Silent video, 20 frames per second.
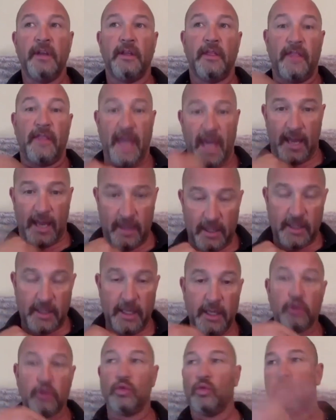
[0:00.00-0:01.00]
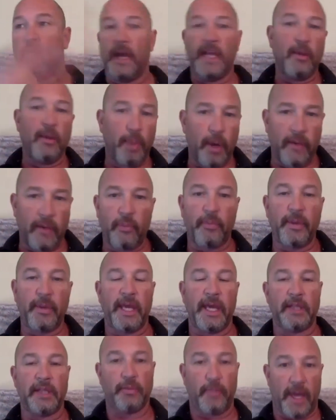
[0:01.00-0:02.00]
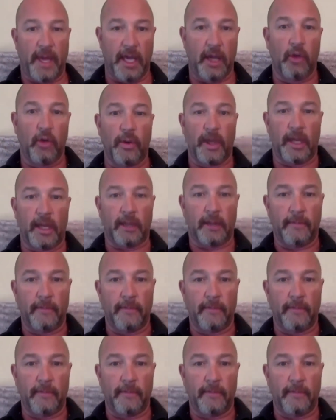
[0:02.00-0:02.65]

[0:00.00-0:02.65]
That is way above a PA's pay grade.